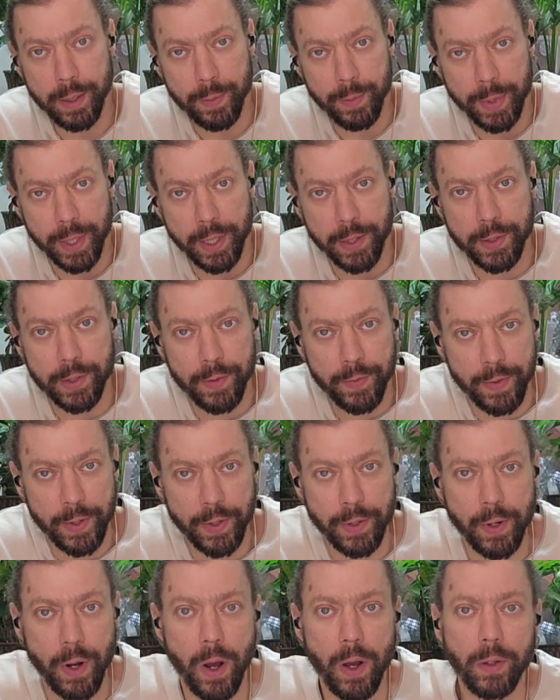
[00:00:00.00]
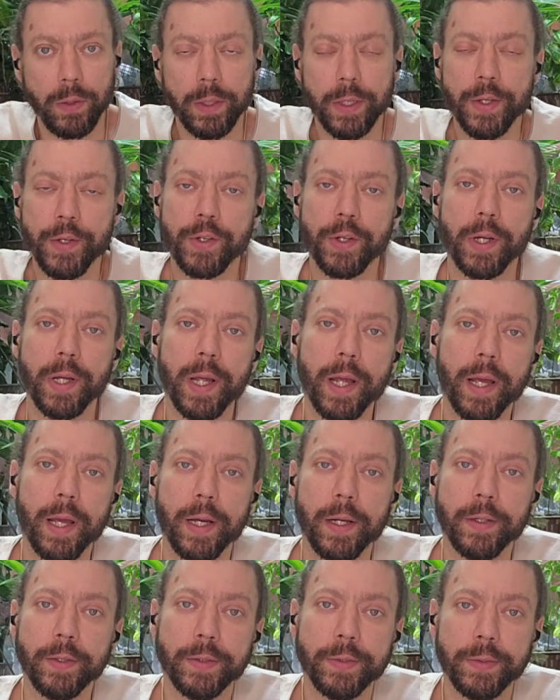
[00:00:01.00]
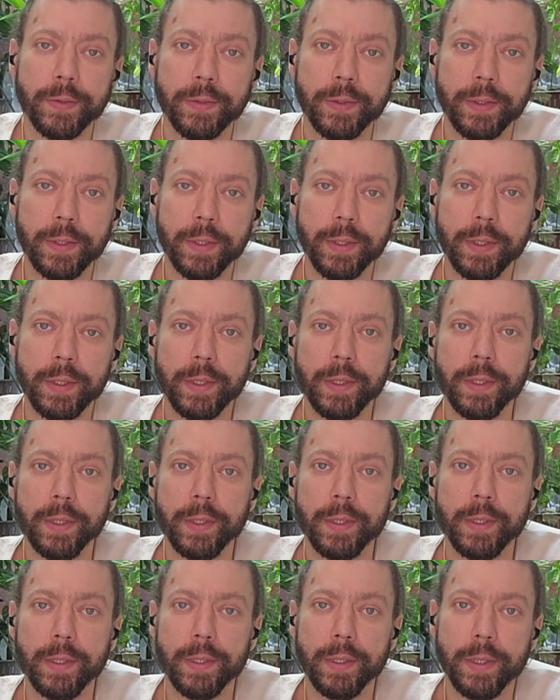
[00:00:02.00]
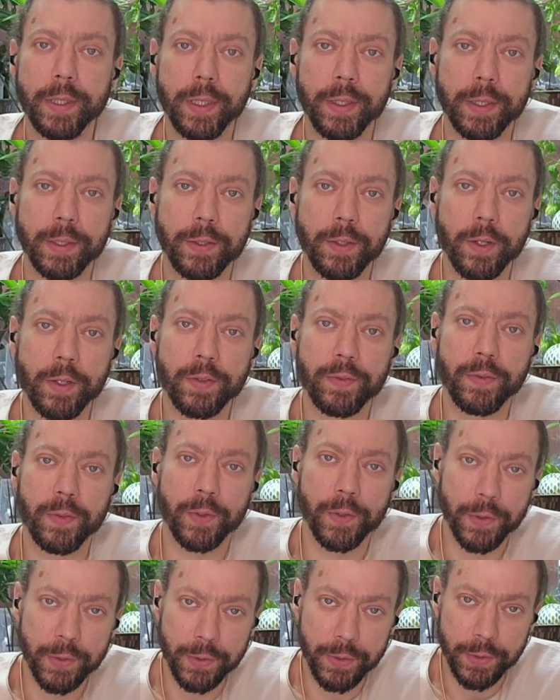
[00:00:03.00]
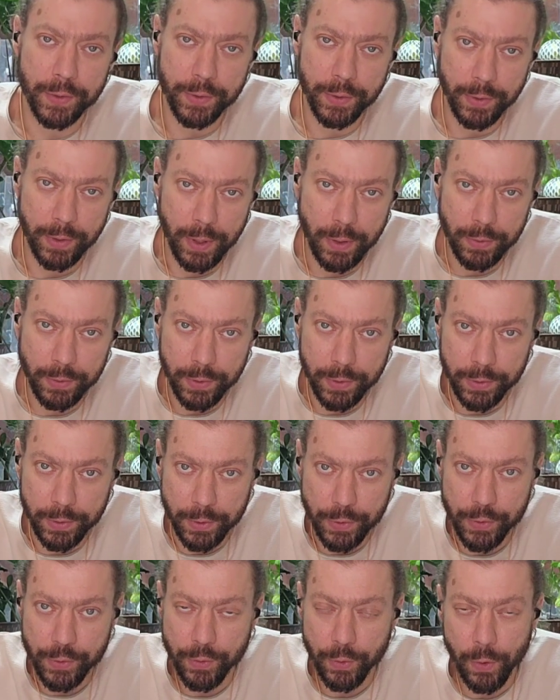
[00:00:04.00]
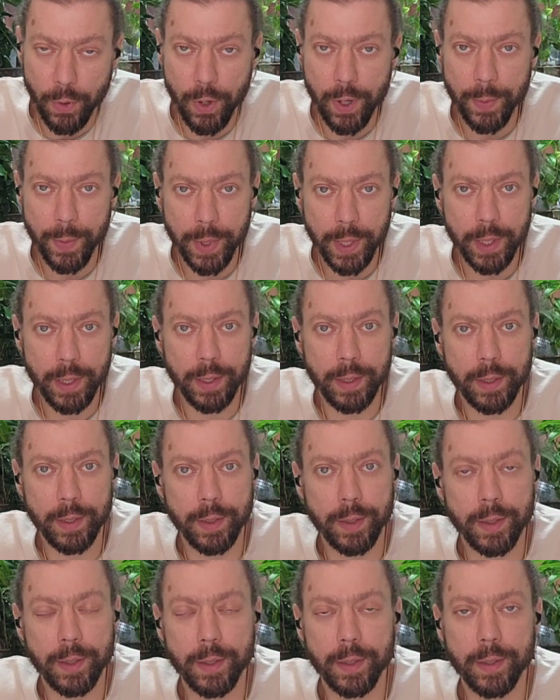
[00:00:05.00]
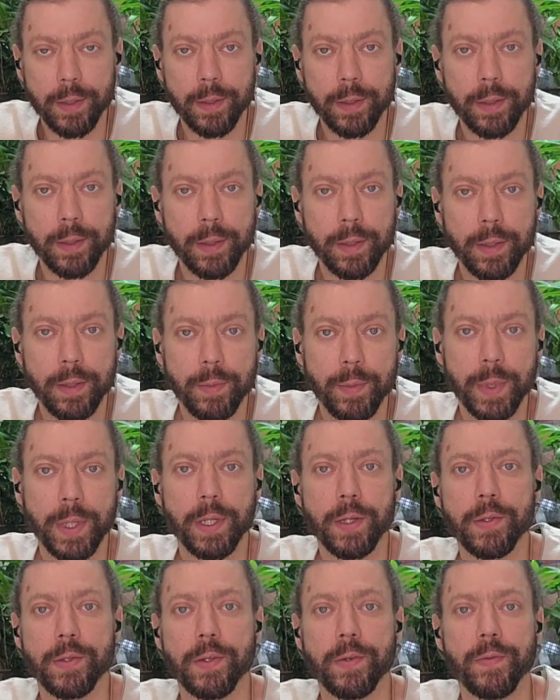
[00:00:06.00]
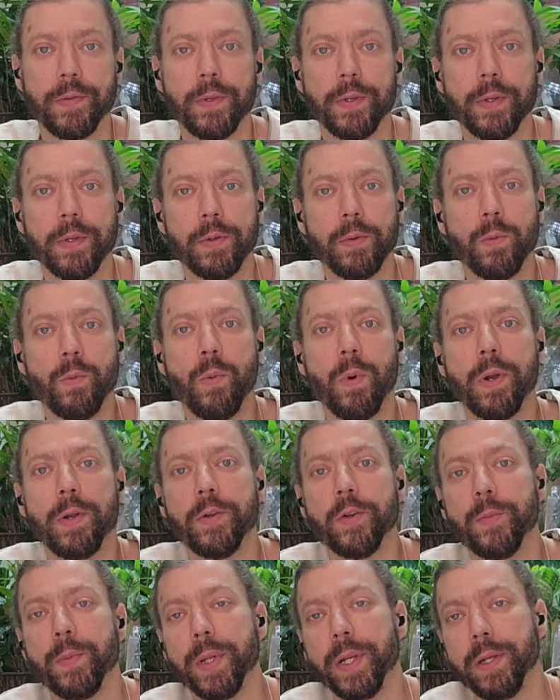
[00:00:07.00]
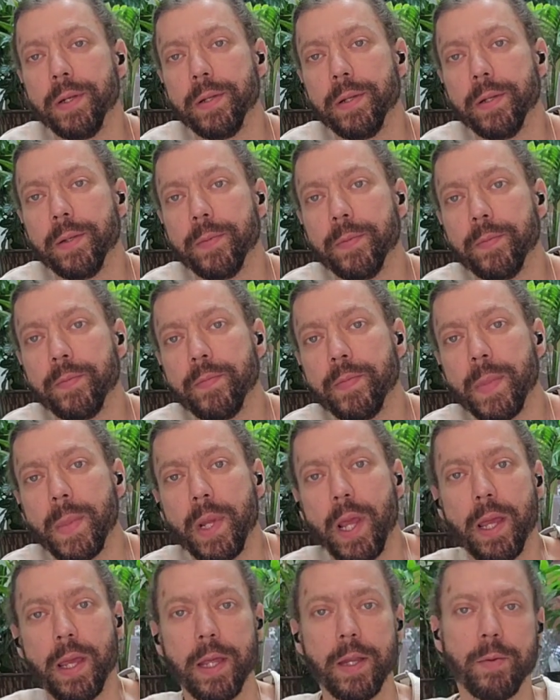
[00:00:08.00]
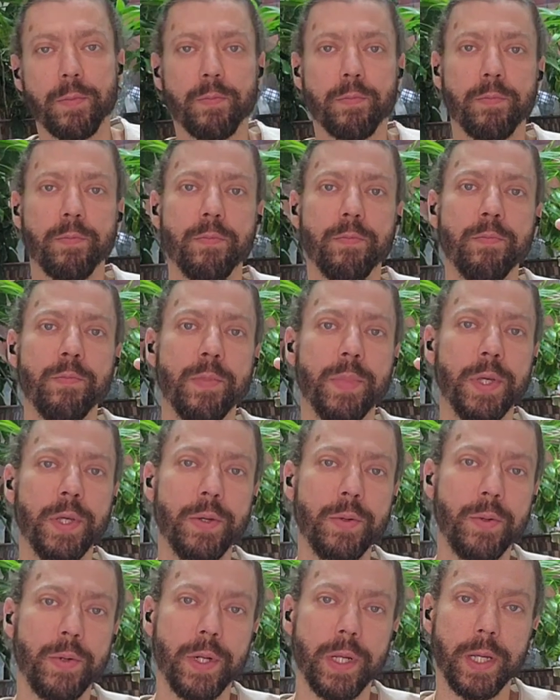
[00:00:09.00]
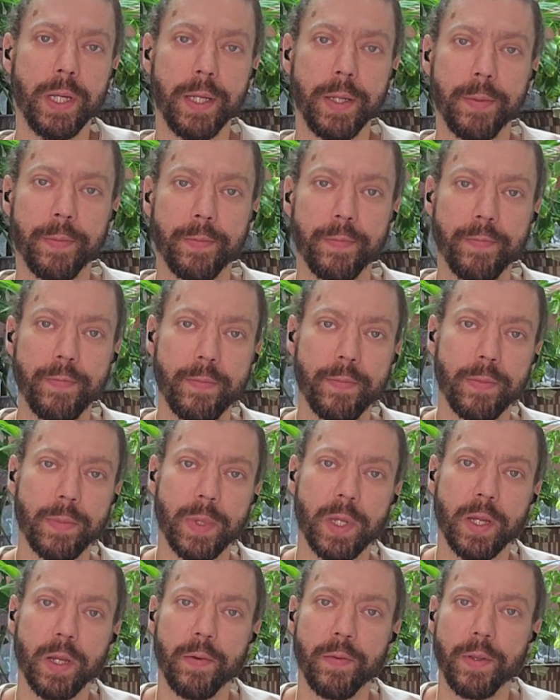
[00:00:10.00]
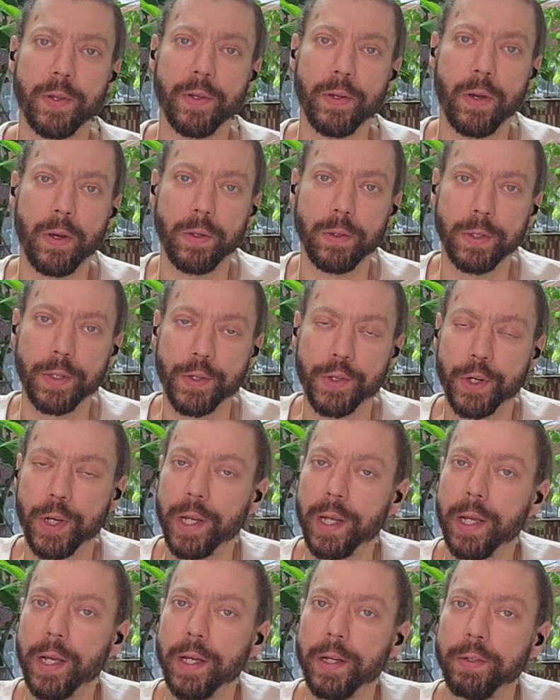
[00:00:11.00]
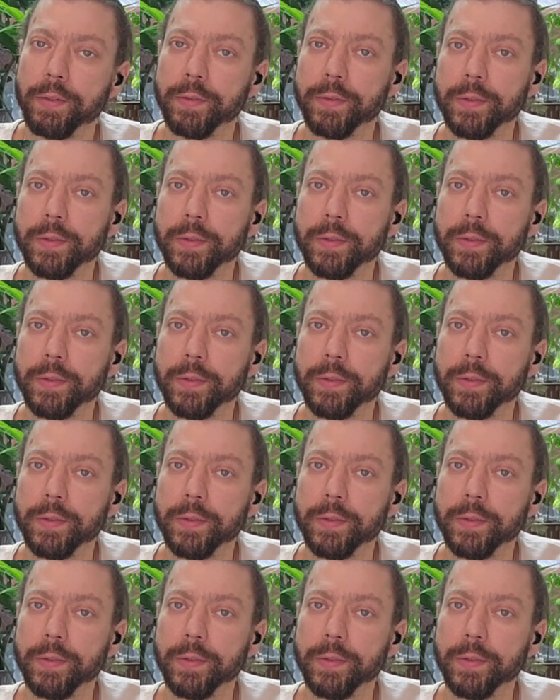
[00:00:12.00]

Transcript: because of the knowledge I have, and the dark forces are out to destroy me because of the wonderment and beauty of the knowledge I have.